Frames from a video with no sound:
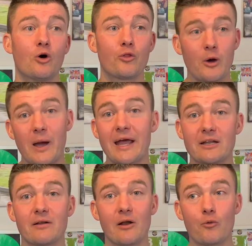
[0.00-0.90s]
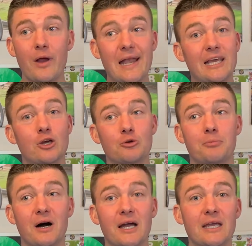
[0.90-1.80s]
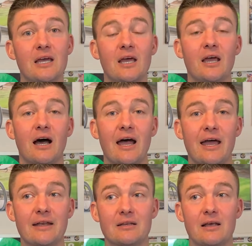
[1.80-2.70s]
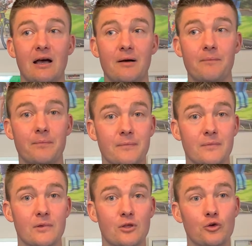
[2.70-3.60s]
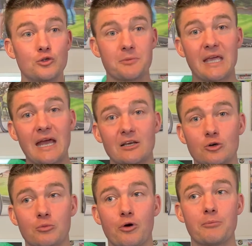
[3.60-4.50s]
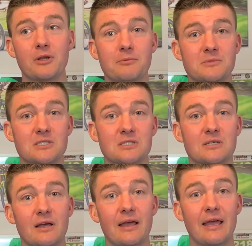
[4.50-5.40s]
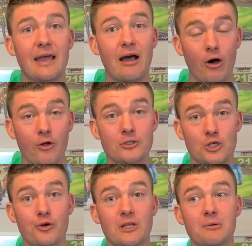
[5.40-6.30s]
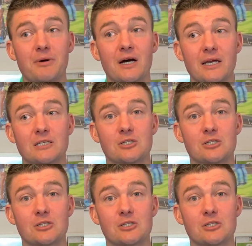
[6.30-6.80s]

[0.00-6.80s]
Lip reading: Although I had a really good bike, I had huge mechanical problems during the bike.